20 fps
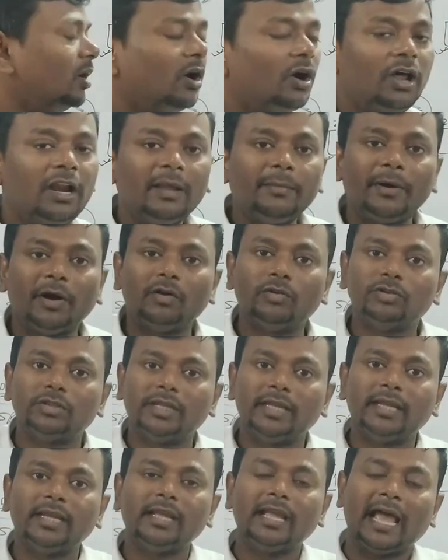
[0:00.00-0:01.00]
all
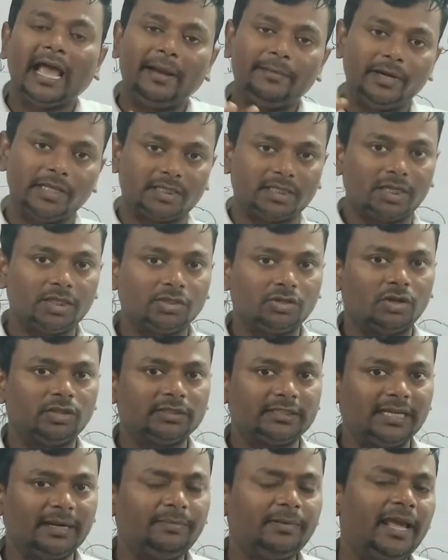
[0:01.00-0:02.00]
about the hybridization
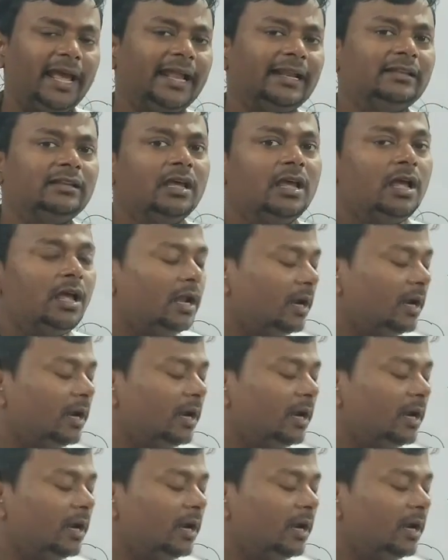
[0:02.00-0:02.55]
concept, and